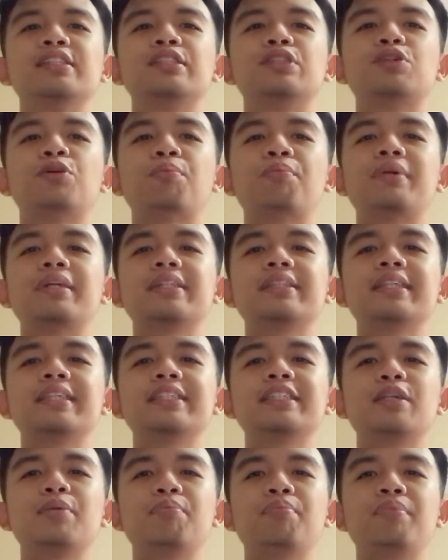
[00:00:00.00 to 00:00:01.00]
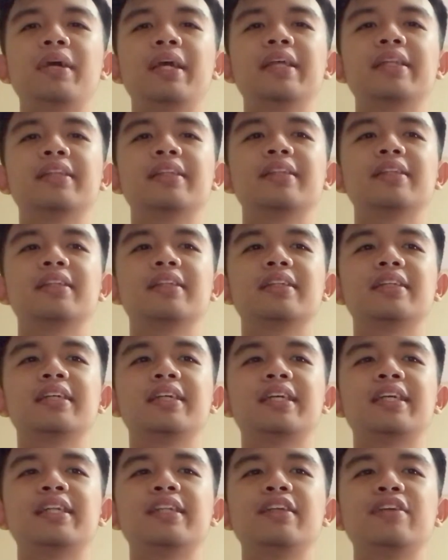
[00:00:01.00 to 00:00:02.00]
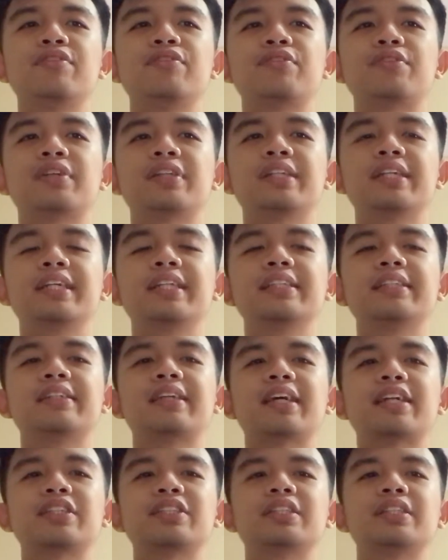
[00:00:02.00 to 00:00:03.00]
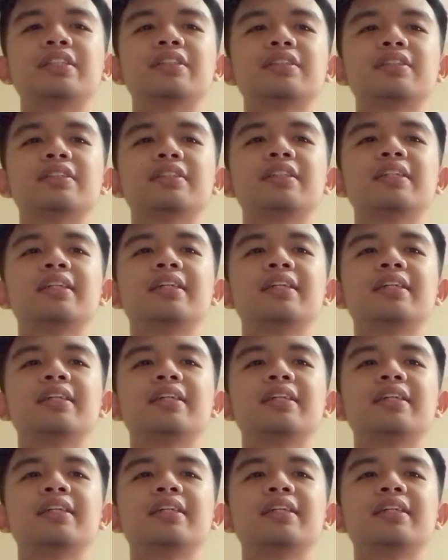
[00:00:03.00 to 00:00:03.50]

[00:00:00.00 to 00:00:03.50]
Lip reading: to participate in different interactions.